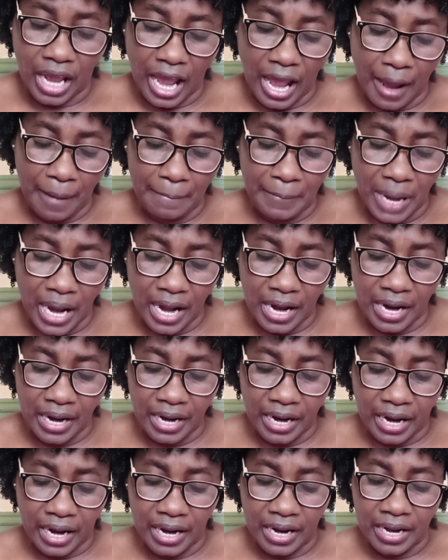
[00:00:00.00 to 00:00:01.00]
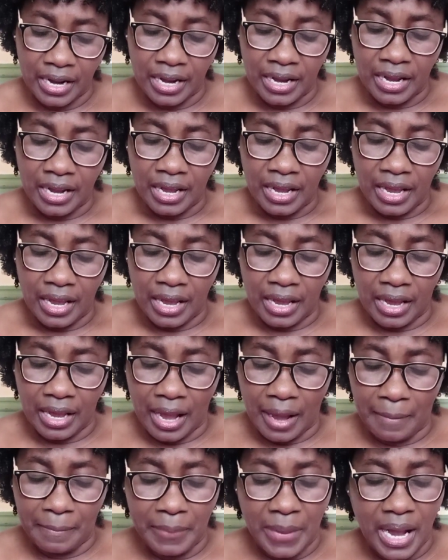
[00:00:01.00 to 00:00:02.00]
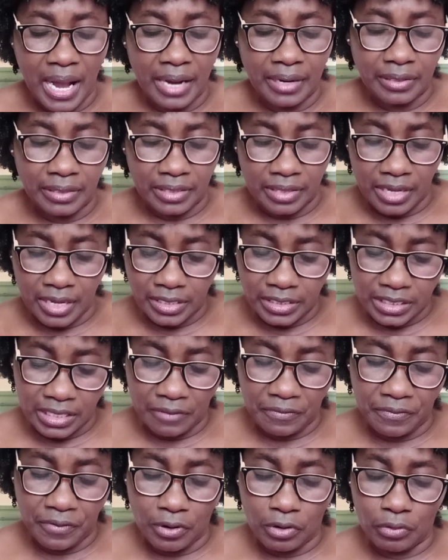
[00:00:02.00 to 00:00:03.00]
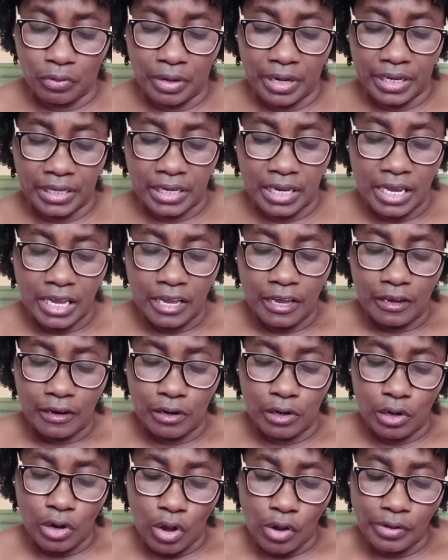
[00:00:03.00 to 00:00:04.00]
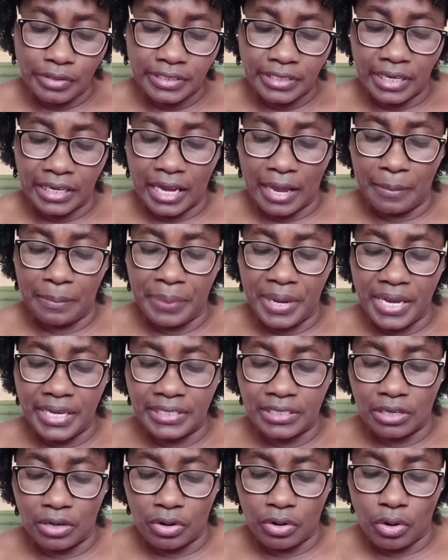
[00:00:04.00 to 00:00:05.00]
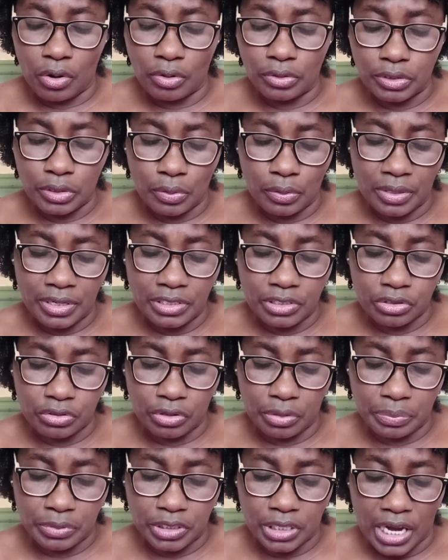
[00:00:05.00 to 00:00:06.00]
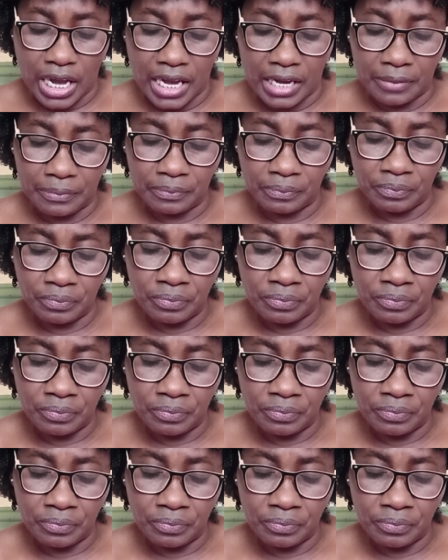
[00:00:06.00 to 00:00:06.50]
among these the following laws that are based on God's holy scripture.